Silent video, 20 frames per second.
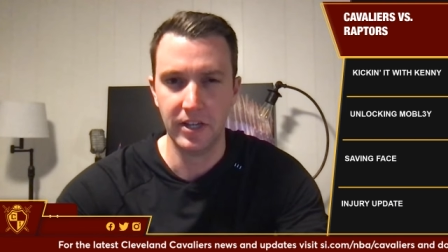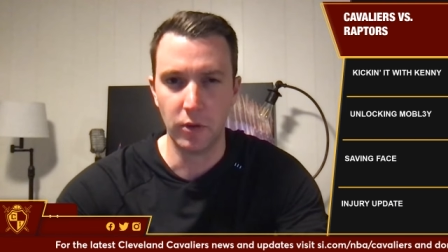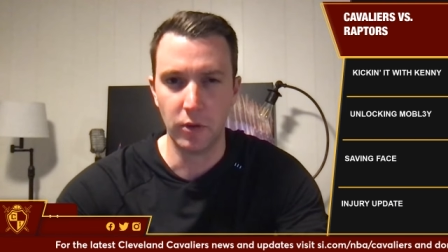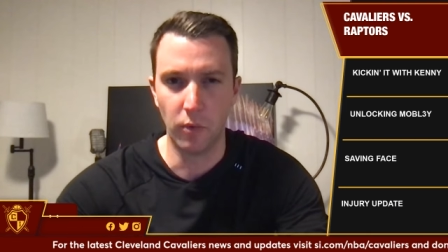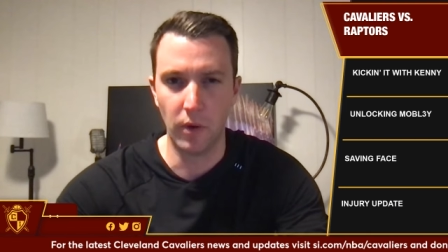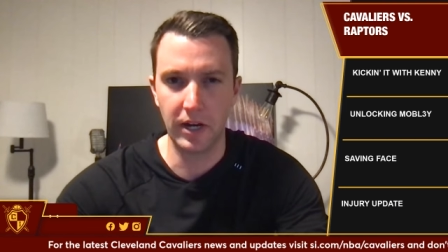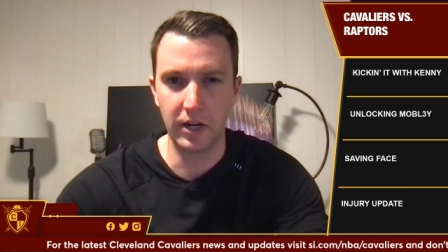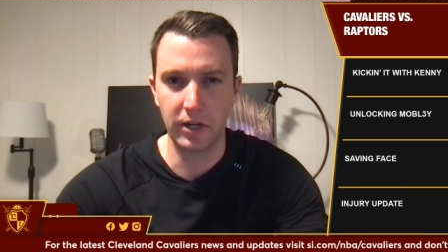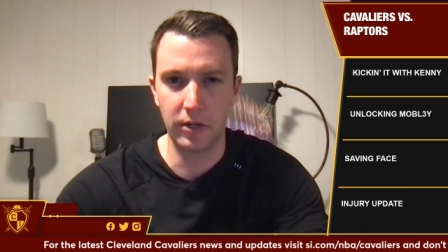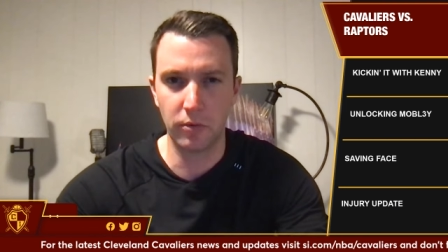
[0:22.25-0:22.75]

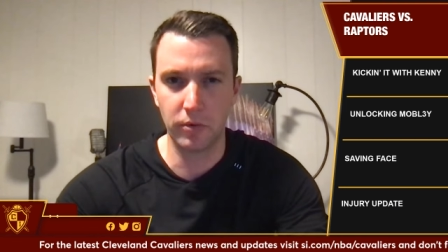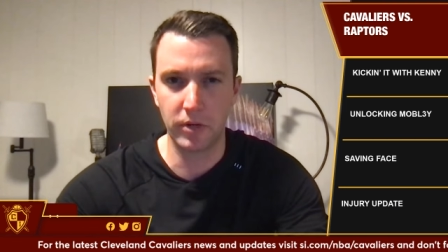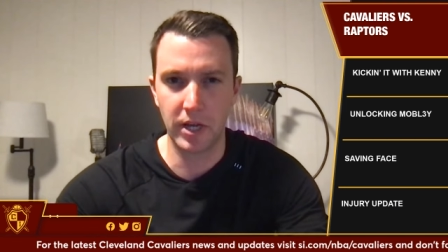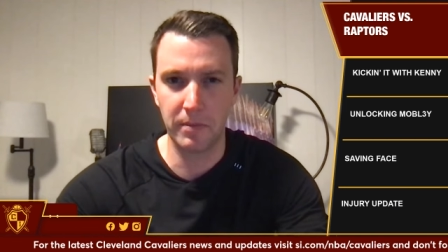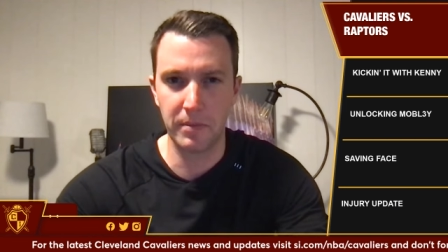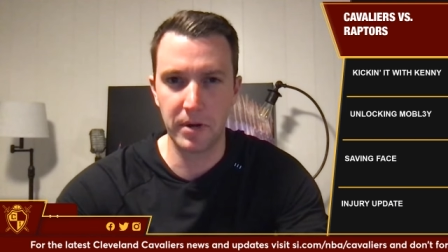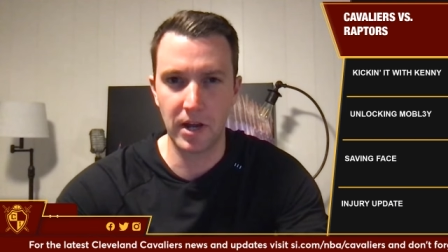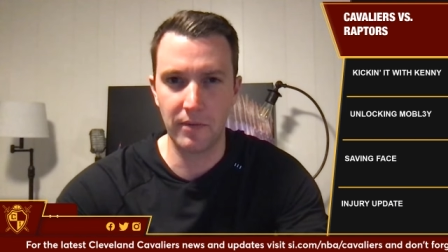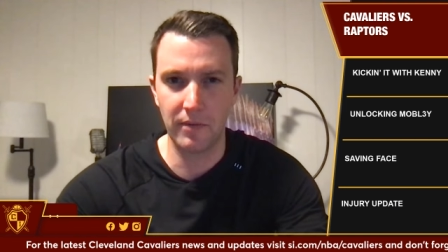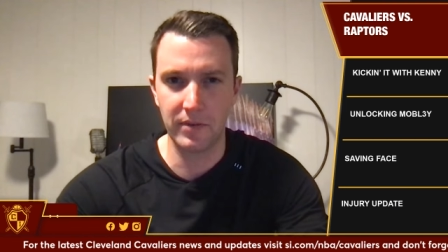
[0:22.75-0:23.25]
The Wine and Gold
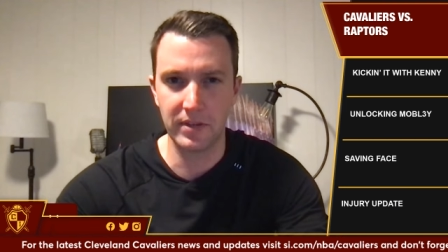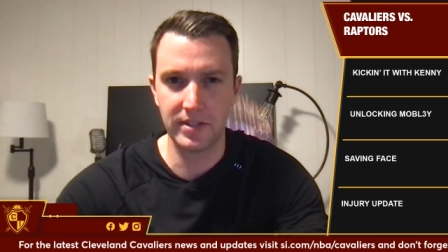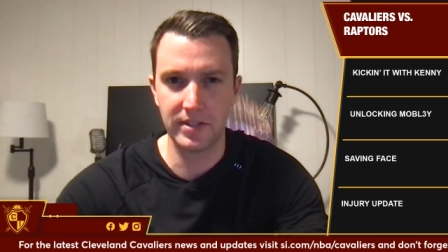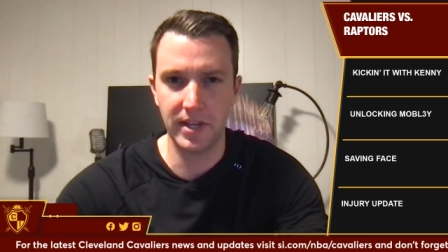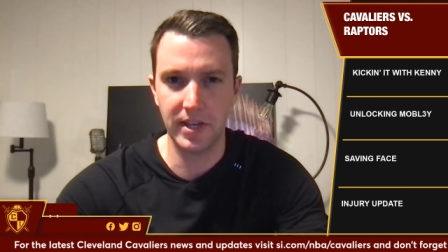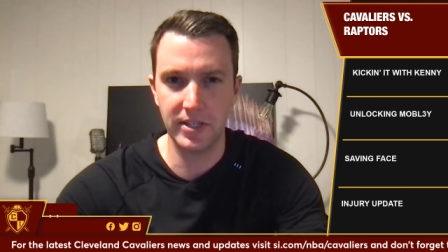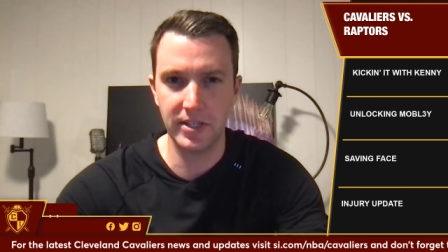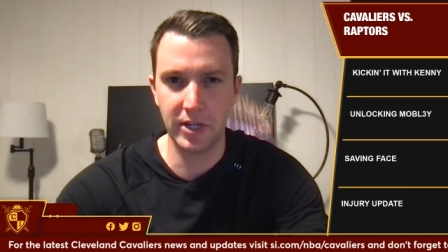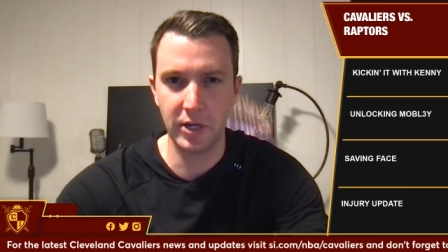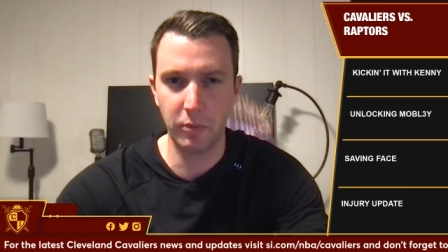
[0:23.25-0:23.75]
coming off a
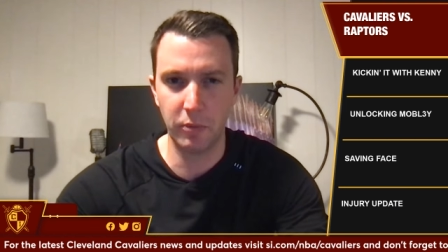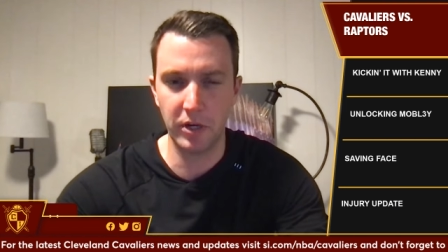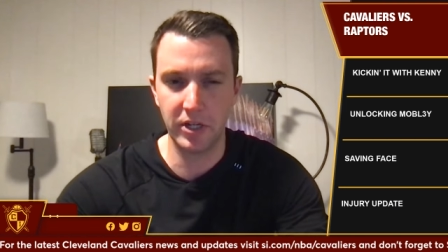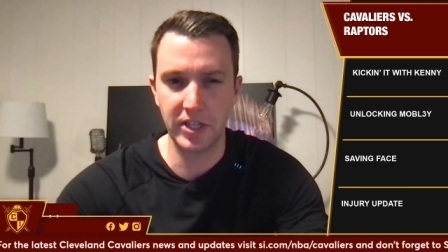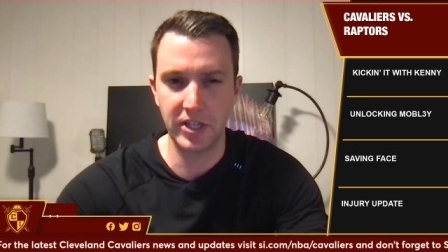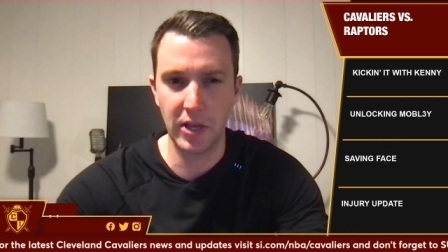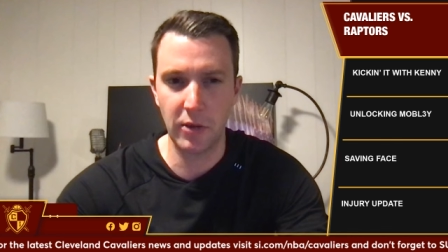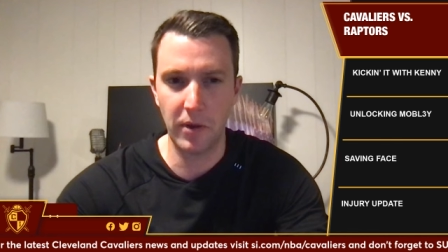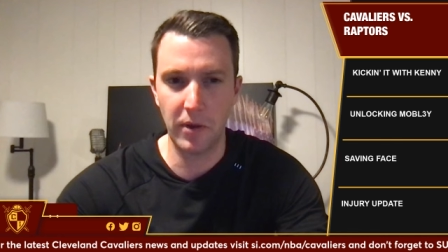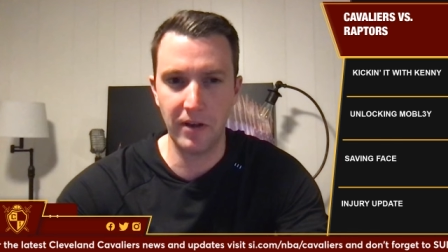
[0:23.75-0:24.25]
season in
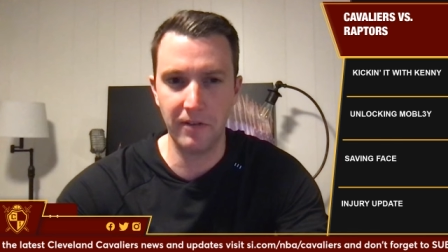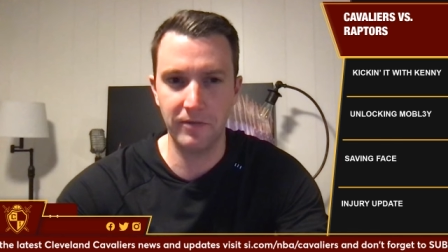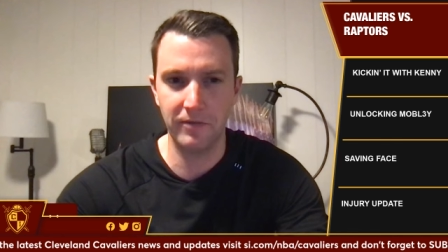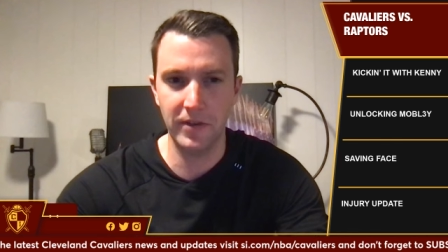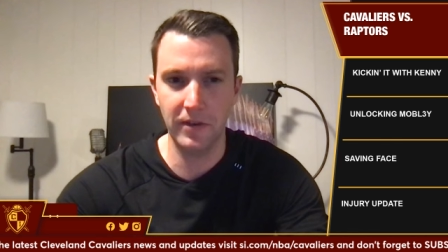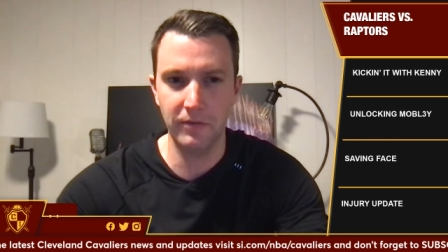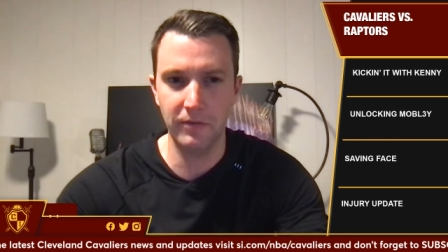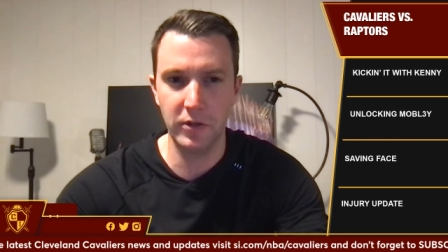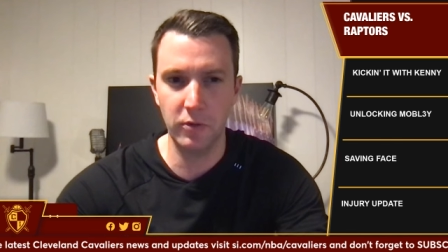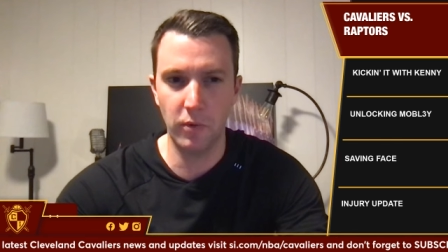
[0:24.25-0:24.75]
which they went
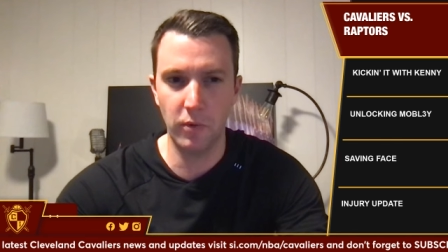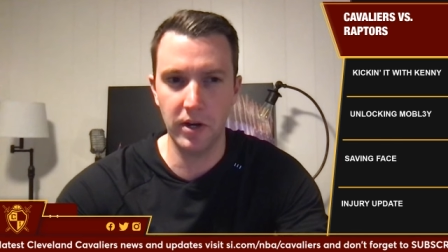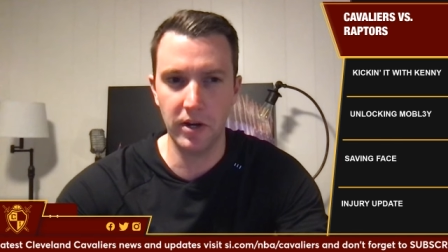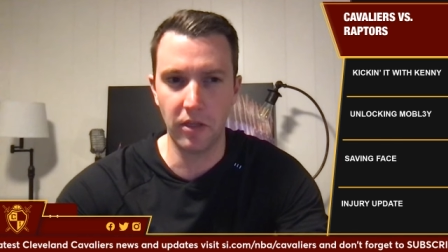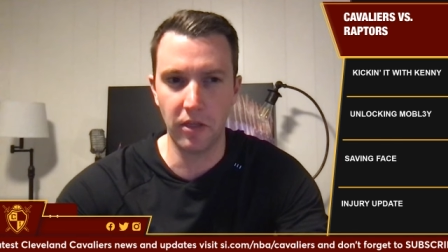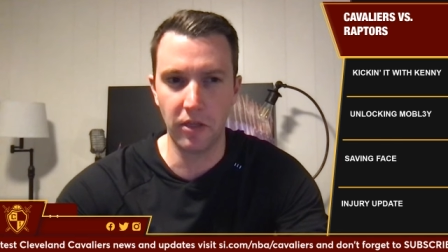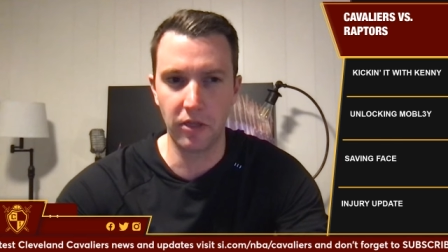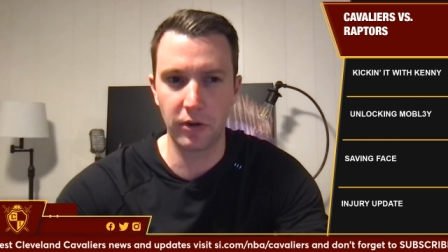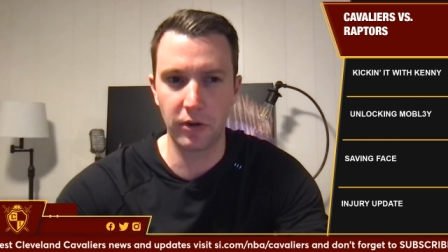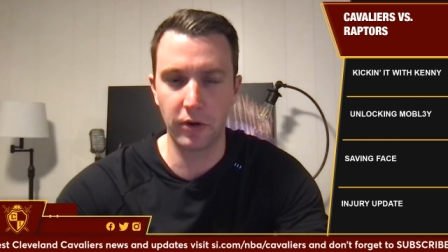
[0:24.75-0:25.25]
fifty-one
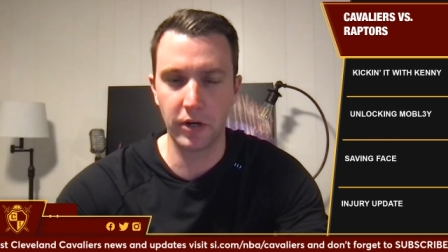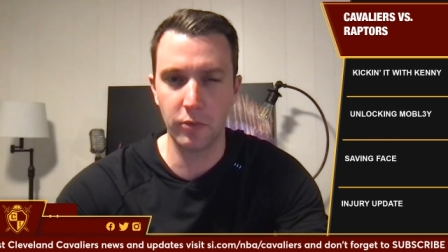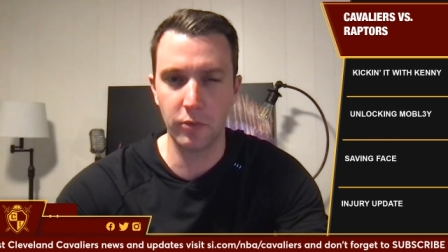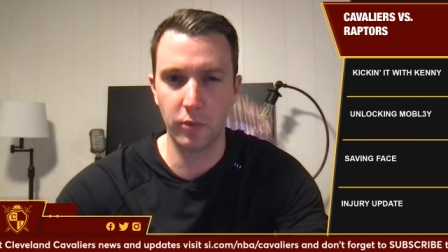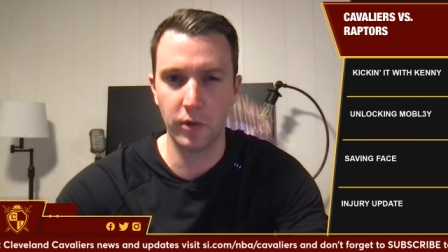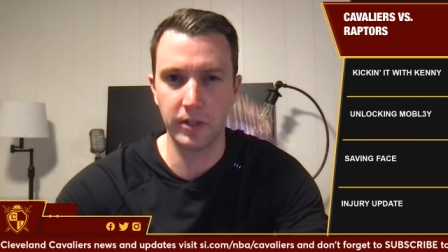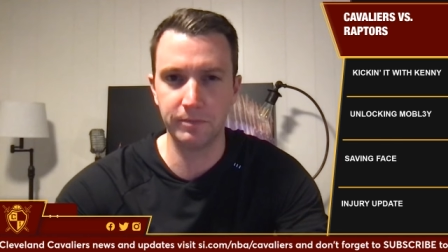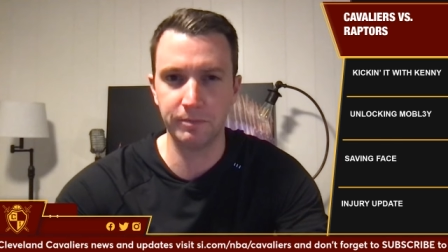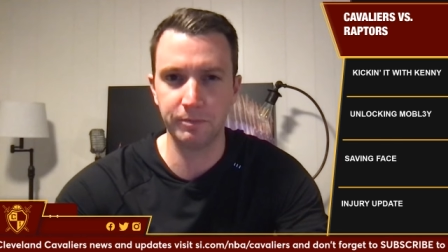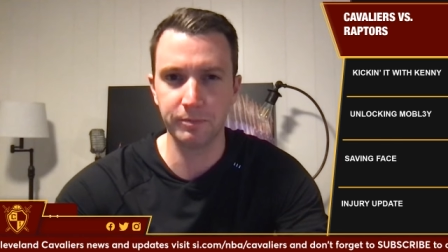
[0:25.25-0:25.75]
and
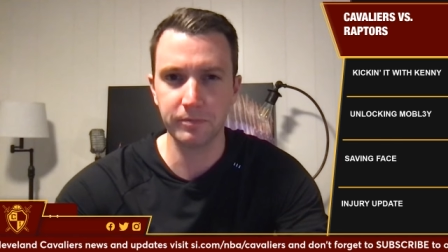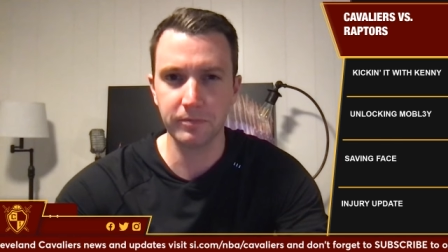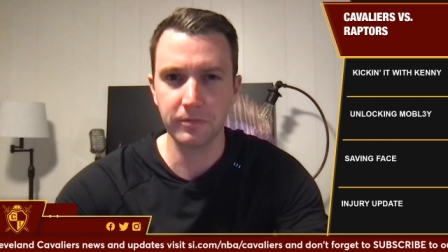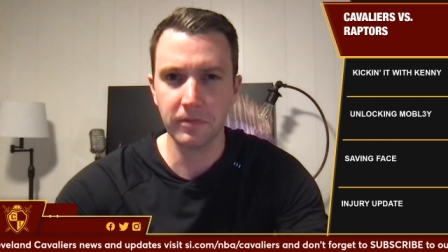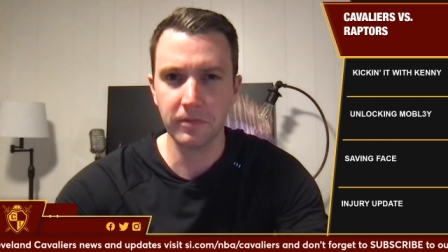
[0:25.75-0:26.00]
thirty-one,